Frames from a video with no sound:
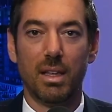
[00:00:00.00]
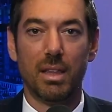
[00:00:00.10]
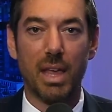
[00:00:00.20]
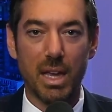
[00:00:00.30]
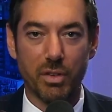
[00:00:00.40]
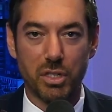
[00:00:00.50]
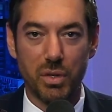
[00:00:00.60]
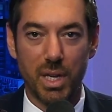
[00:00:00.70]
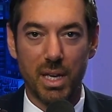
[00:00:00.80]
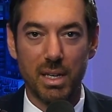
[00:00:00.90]
Thank you for
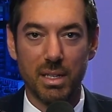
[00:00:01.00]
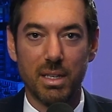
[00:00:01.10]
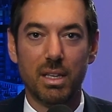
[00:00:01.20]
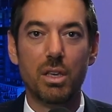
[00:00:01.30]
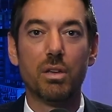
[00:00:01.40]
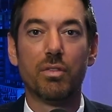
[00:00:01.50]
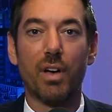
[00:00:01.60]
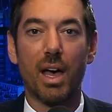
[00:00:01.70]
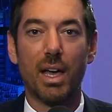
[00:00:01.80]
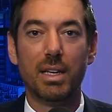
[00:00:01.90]
tuning in. You can
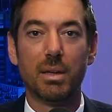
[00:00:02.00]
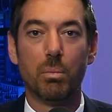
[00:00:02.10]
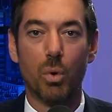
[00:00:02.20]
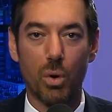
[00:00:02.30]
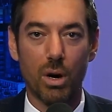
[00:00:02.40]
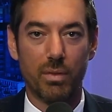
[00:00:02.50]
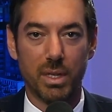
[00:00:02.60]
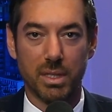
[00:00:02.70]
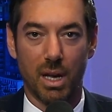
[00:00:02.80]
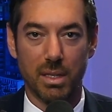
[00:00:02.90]
find more of
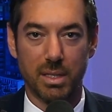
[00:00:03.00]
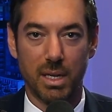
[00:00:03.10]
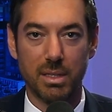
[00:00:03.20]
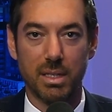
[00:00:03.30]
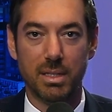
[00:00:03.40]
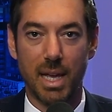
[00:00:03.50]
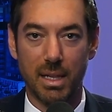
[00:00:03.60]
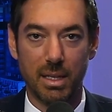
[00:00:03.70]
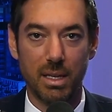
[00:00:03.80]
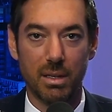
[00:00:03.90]
this content
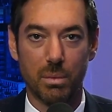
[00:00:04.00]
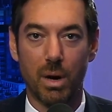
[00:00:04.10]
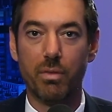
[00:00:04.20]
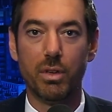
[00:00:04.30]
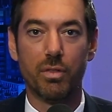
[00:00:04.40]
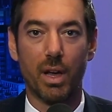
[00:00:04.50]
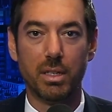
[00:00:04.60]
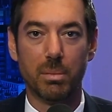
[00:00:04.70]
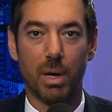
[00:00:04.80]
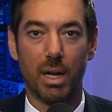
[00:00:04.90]
daily wherever you find
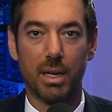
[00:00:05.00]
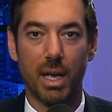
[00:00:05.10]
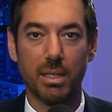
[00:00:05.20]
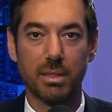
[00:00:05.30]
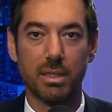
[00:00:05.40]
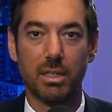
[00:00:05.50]
your podcasts.